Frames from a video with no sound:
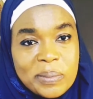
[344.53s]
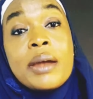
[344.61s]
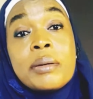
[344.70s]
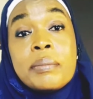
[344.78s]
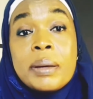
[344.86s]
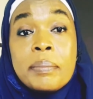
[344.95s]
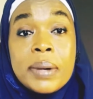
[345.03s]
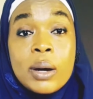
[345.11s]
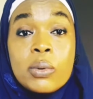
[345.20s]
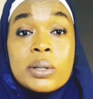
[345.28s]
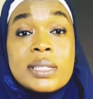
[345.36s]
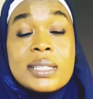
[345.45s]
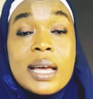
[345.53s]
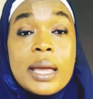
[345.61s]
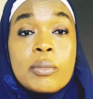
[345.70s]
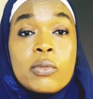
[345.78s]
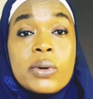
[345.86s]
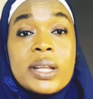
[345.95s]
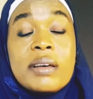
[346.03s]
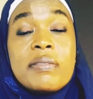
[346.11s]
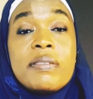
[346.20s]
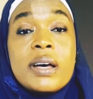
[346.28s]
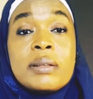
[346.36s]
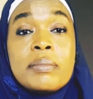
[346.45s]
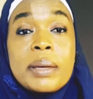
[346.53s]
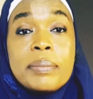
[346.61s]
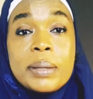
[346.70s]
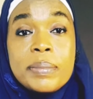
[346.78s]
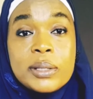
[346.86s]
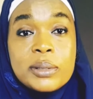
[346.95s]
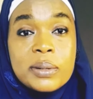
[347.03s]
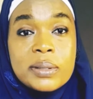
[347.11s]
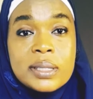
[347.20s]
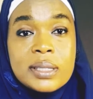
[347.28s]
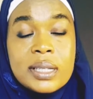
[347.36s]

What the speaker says: I remember one time when I found my baby socks